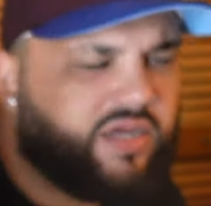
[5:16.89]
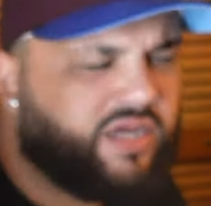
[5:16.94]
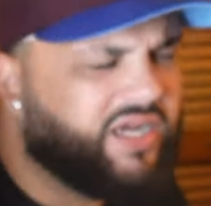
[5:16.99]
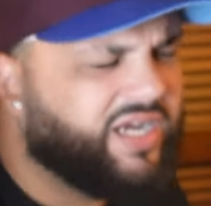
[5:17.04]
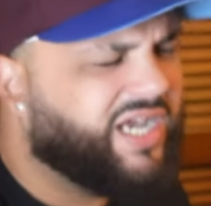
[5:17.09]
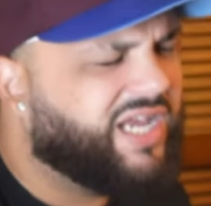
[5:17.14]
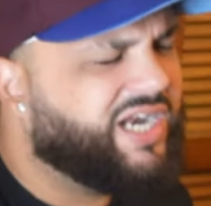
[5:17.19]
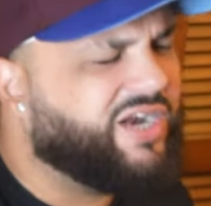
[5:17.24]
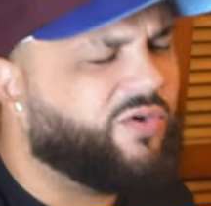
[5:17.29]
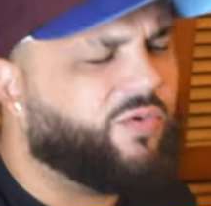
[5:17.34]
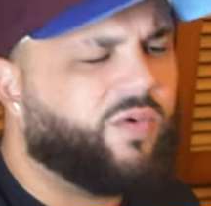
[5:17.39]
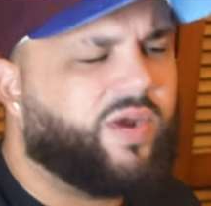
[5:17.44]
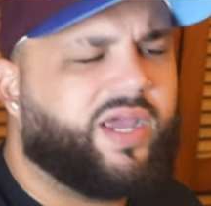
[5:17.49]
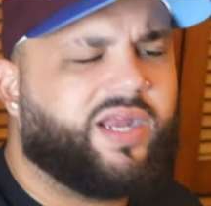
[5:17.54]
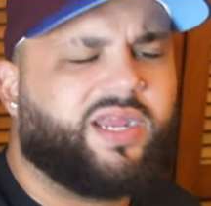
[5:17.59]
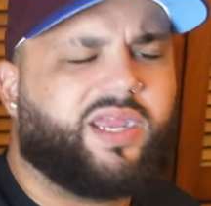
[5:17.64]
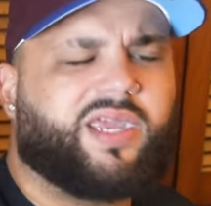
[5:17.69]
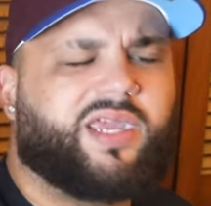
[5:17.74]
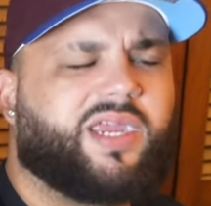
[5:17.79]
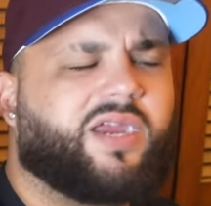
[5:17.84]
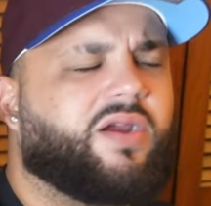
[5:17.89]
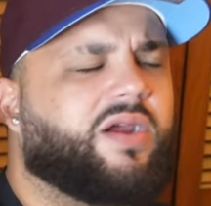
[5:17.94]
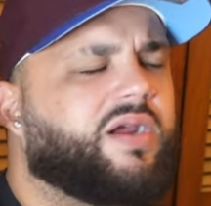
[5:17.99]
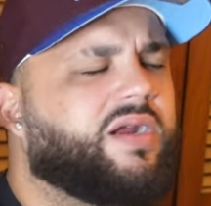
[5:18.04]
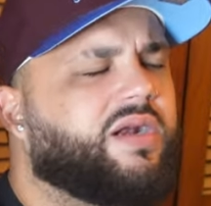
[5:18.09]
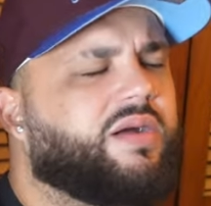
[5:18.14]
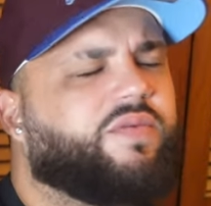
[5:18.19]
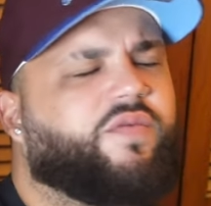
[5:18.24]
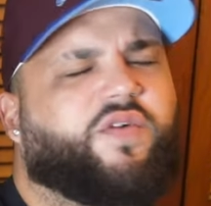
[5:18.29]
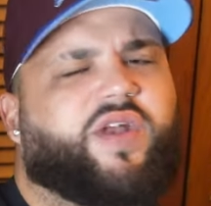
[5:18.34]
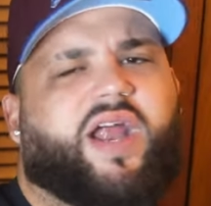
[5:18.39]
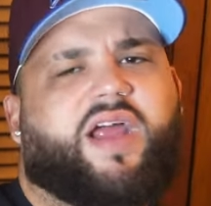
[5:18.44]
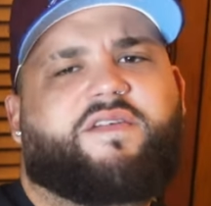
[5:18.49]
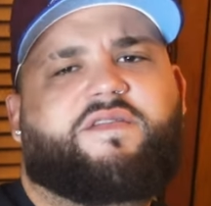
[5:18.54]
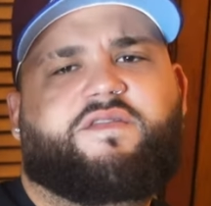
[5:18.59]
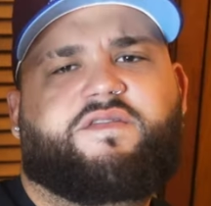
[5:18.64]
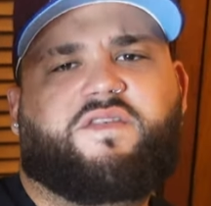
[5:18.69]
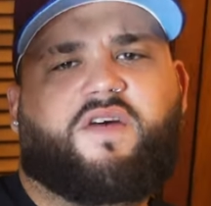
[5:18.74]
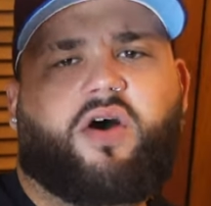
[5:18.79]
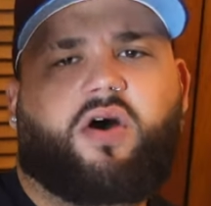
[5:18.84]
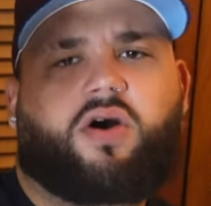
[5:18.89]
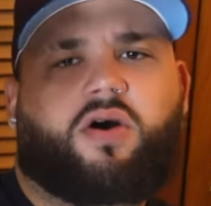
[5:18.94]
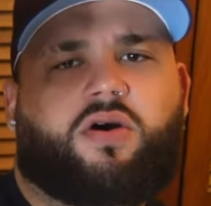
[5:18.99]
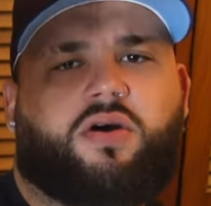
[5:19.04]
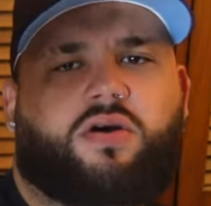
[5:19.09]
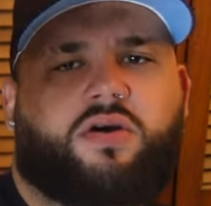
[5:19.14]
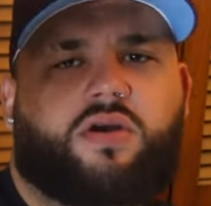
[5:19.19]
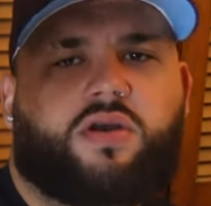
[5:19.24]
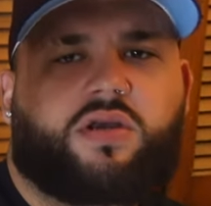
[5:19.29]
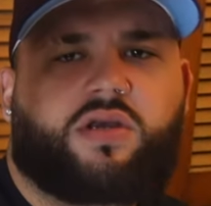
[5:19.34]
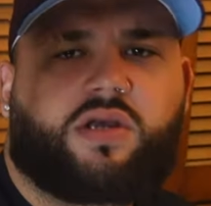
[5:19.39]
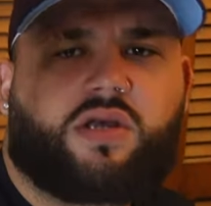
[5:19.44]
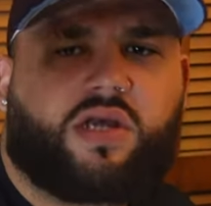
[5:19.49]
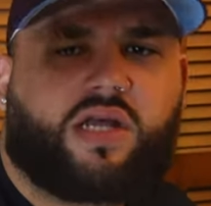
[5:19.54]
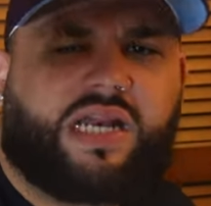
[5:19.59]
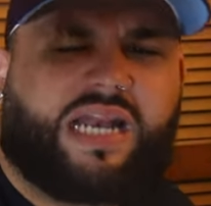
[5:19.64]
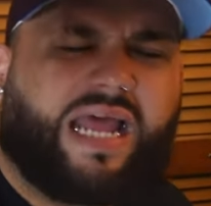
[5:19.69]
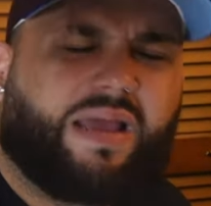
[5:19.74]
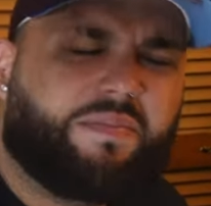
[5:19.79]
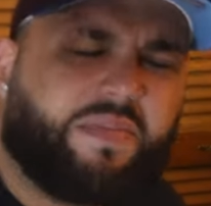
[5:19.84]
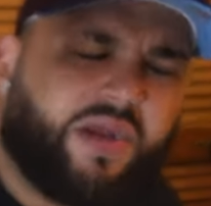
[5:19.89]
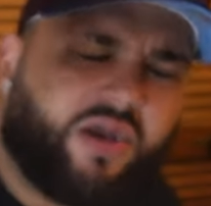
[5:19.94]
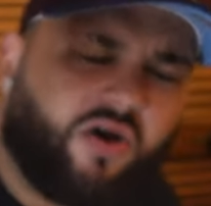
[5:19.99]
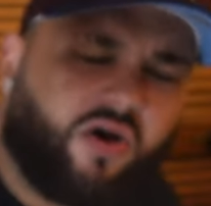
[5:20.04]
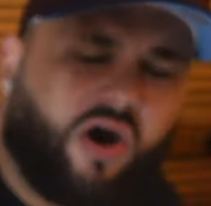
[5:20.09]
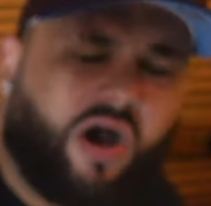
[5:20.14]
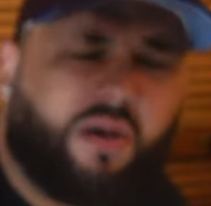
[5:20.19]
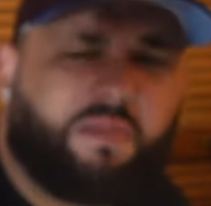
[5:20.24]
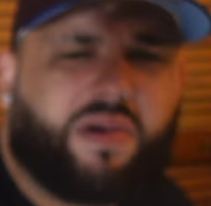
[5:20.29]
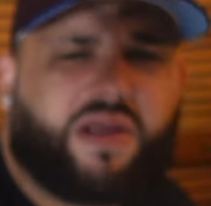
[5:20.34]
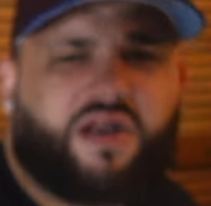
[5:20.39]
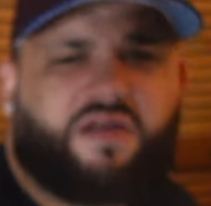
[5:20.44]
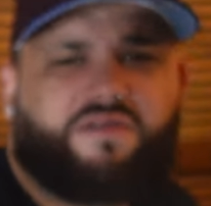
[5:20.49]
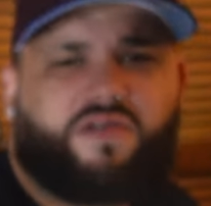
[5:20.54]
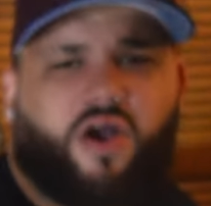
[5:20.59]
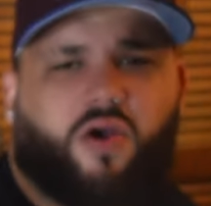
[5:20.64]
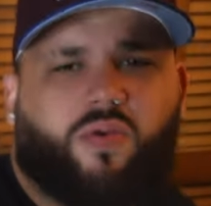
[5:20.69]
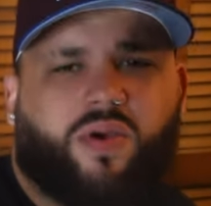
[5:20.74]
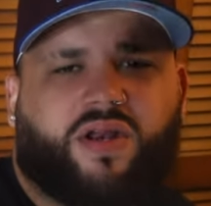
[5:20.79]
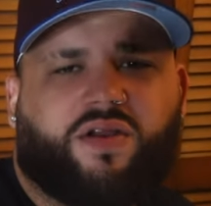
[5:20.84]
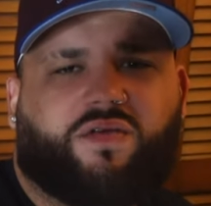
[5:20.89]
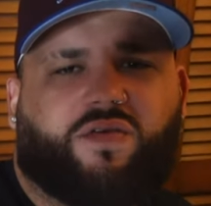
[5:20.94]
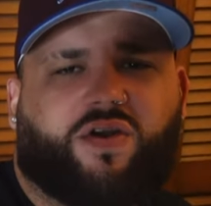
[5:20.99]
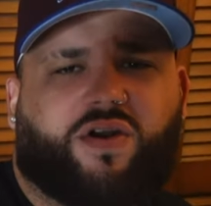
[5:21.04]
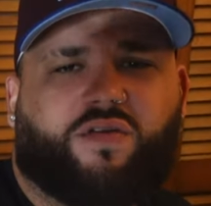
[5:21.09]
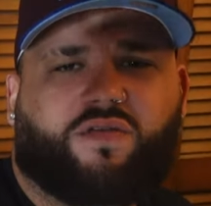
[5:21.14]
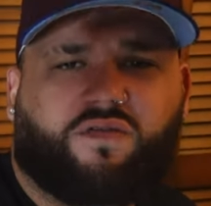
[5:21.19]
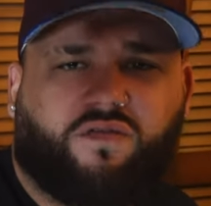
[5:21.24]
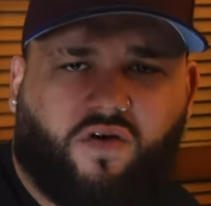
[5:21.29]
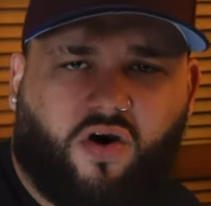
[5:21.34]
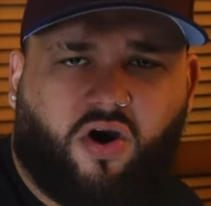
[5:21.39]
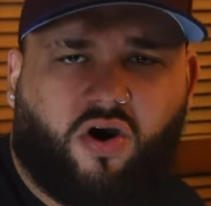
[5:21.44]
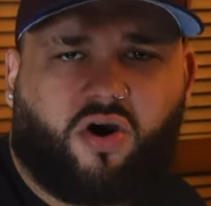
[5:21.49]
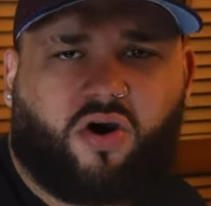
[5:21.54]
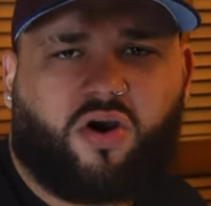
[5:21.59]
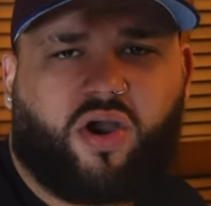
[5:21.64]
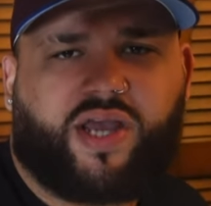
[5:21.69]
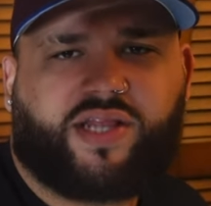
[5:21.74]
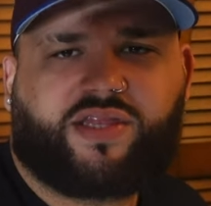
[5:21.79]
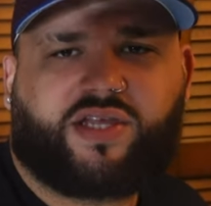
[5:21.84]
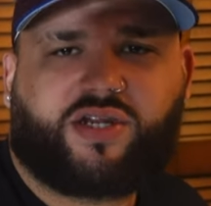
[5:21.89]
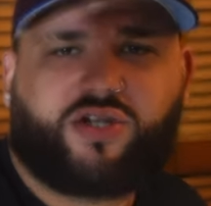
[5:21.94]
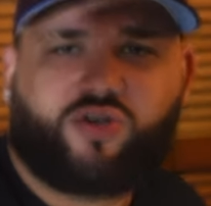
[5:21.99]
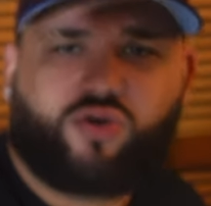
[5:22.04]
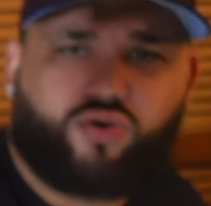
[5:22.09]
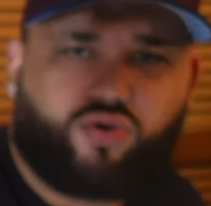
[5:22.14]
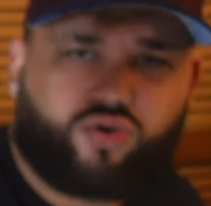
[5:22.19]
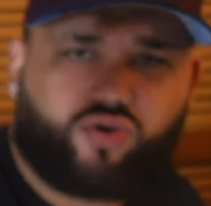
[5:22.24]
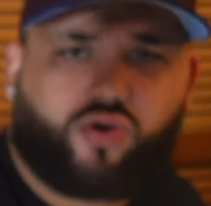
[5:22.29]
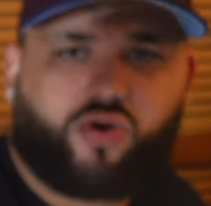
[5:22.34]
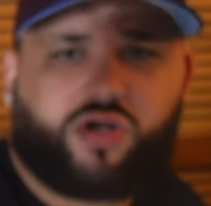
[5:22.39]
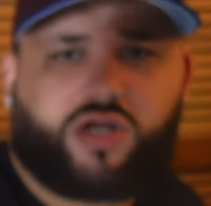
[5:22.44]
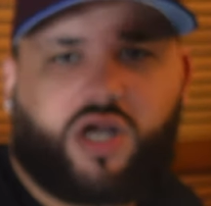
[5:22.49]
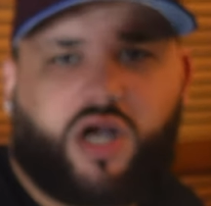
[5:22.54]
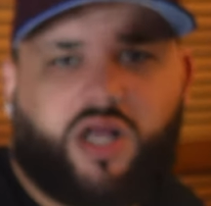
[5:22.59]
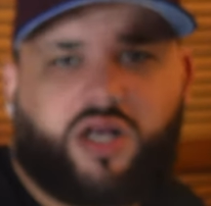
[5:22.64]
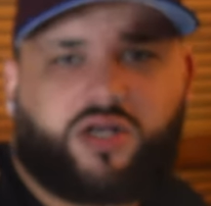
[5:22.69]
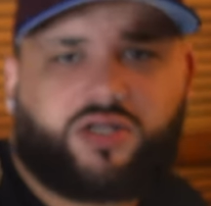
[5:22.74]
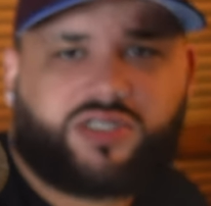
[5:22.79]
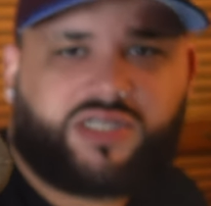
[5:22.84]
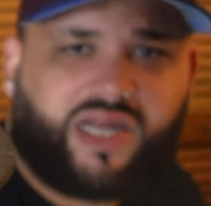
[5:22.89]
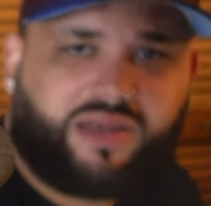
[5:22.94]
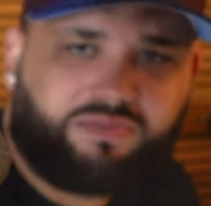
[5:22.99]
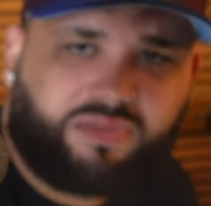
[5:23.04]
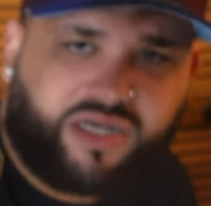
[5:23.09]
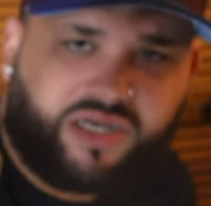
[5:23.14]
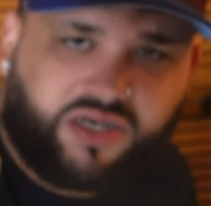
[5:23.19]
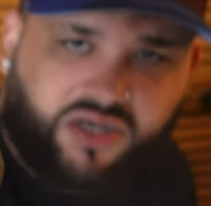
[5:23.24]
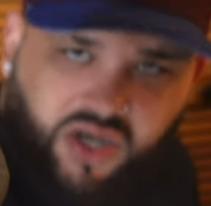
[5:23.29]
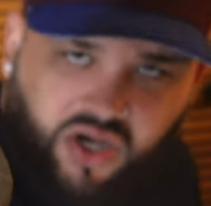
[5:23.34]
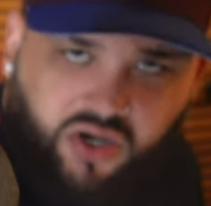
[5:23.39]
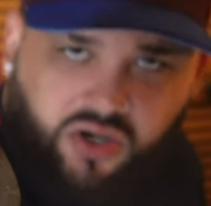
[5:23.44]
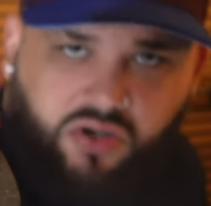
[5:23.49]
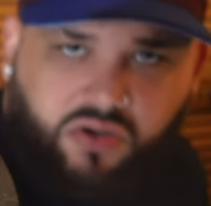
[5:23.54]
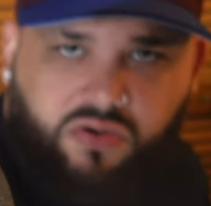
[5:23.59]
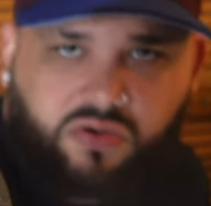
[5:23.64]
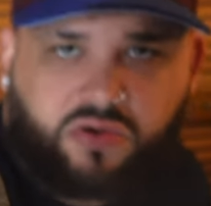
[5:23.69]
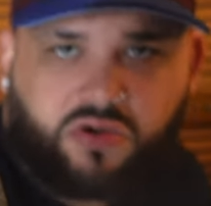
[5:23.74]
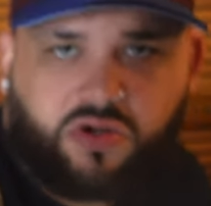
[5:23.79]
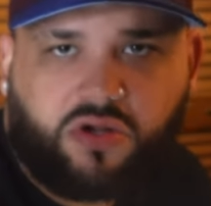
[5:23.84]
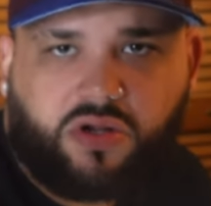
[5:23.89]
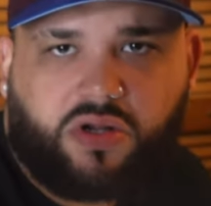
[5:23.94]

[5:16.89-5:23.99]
Getting ready and gearing up for that fall. Let me know how many of y'all are ready for the fall and the neutral colors. Let me know.